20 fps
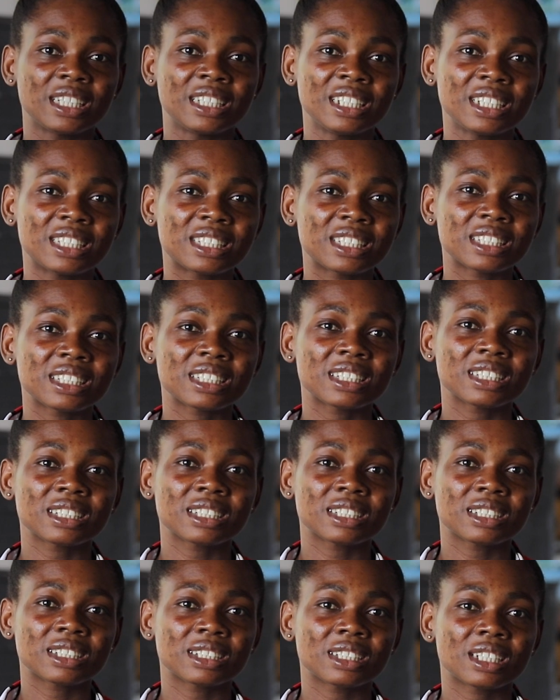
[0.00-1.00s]
in its
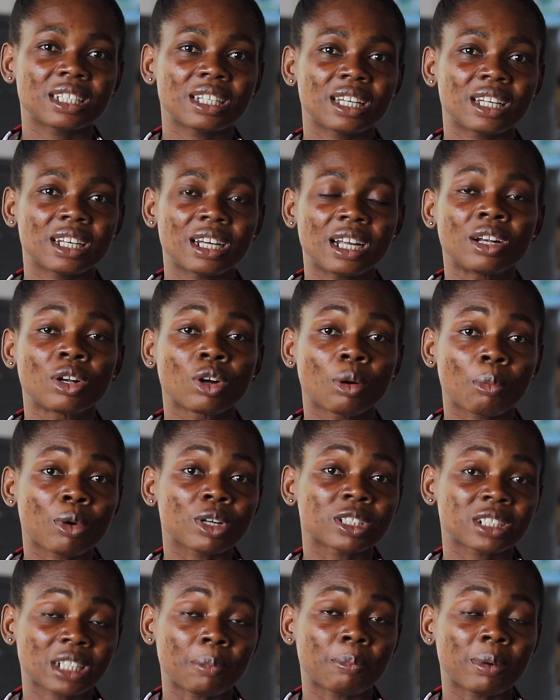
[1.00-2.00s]

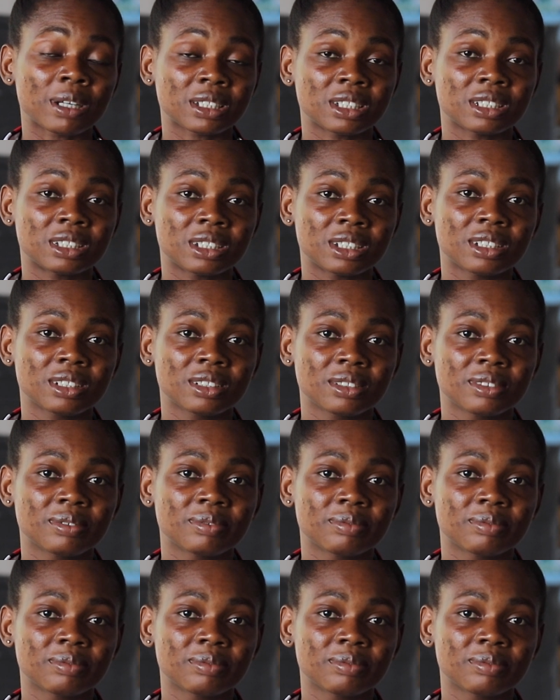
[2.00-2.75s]
enormous capacity.